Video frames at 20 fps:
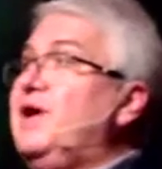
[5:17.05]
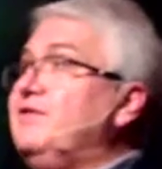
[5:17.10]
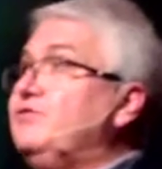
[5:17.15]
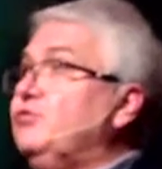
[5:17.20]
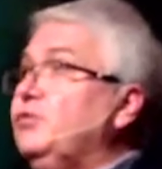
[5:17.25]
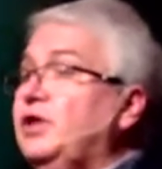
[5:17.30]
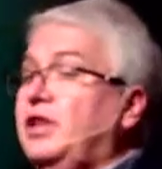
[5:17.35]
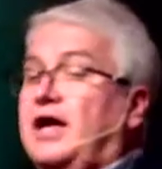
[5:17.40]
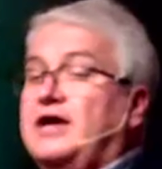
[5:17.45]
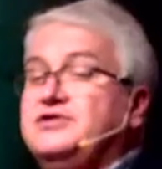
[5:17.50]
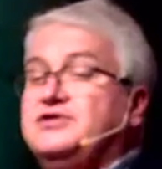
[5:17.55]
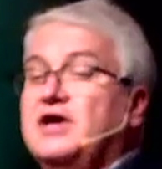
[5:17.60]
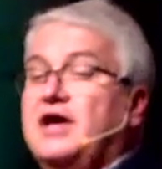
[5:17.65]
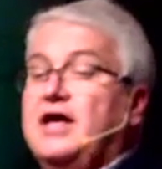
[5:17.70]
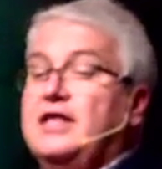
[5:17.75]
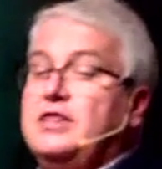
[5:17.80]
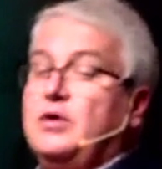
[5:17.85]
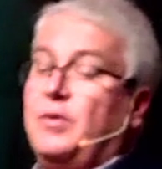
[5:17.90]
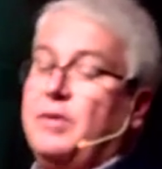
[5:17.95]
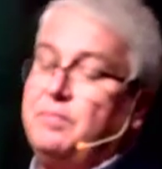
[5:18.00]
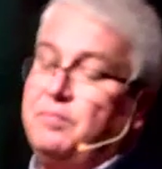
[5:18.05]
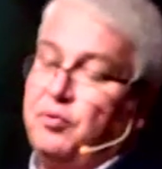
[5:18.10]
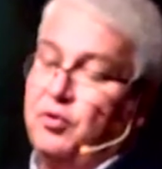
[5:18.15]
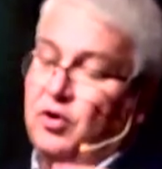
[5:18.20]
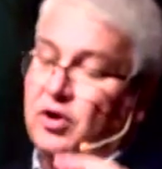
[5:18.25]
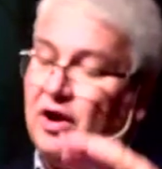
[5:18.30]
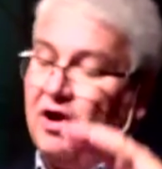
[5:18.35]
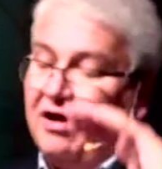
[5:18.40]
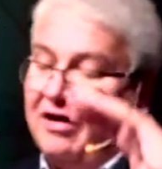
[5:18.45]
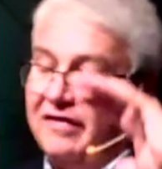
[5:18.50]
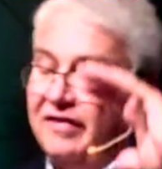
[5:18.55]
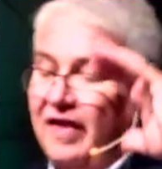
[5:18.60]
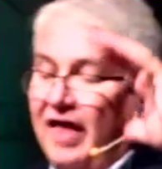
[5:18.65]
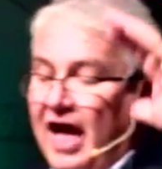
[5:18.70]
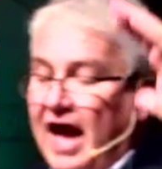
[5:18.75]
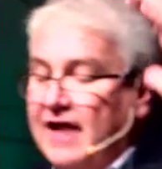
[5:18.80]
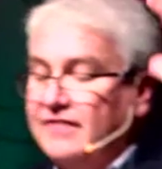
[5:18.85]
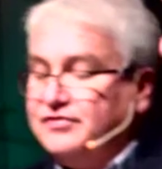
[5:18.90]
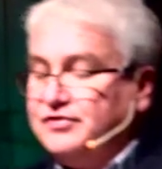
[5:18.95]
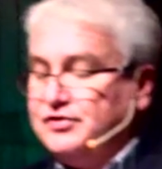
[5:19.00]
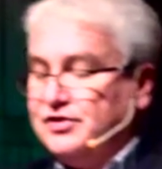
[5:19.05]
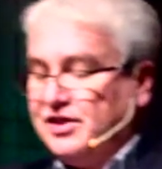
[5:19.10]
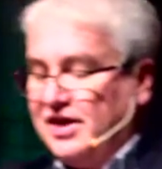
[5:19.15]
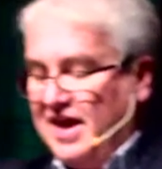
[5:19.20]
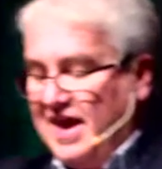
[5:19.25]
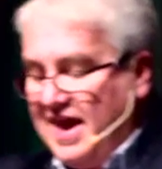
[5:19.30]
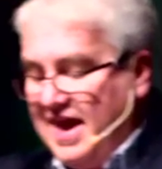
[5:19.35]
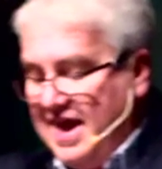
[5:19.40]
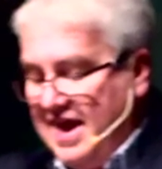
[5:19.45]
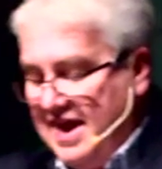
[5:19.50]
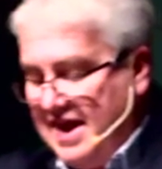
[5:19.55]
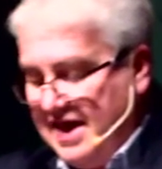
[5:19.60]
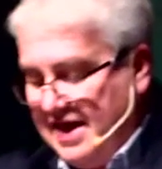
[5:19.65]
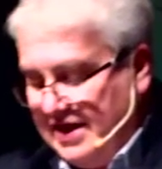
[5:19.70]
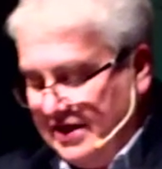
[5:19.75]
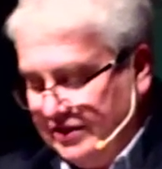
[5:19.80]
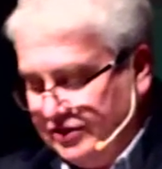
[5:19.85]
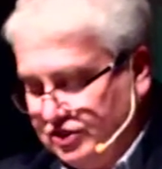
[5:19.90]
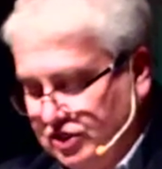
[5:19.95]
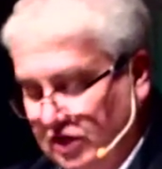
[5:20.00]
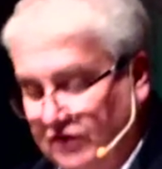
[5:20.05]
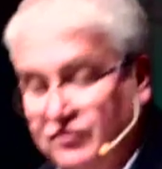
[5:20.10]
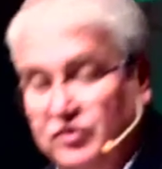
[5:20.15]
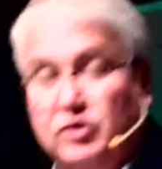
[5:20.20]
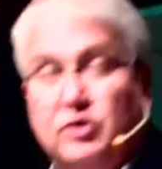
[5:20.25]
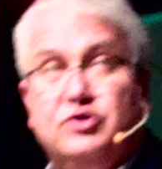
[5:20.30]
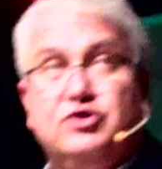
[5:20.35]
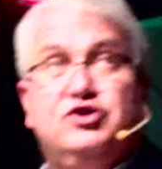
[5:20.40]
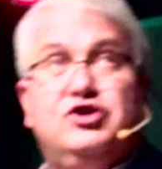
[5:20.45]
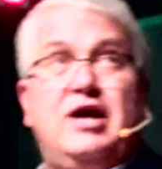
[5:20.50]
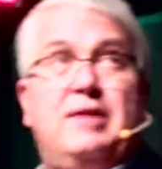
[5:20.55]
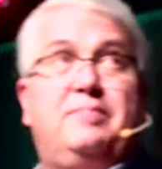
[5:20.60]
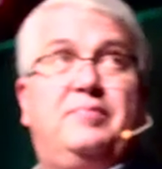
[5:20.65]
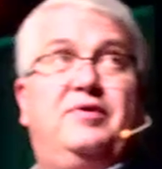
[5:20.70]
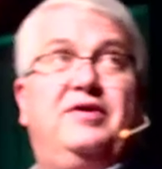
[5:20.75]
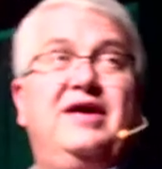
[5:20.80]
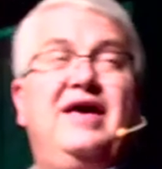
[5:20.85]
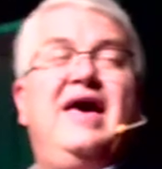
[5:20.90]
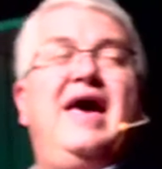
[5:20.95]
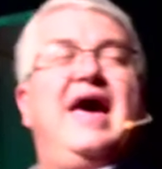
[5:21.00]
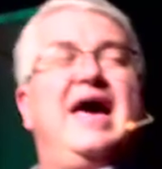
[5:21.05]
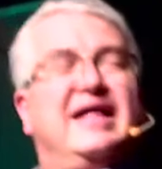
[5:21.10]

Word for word: we have to realize that we put our lives into the hands of the Good Shepherd.